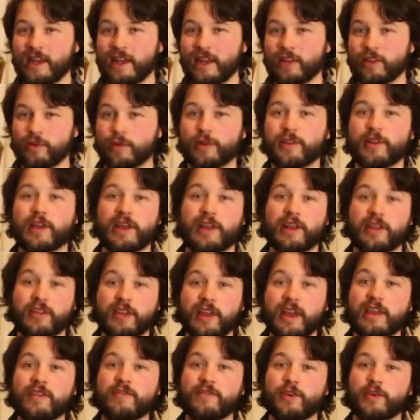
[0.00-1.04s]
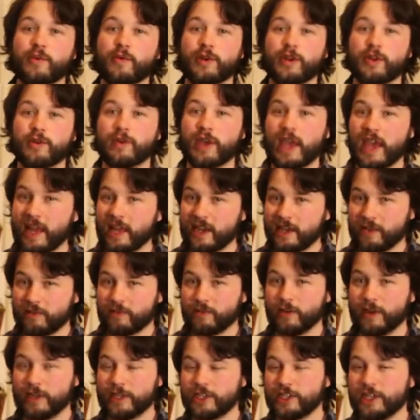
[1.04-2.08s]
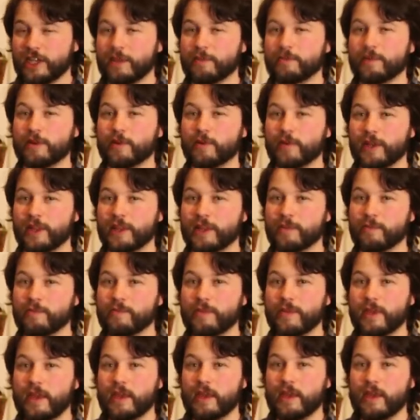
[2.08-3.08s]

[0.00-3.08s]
is what's going to save you when you can't differentiate between them.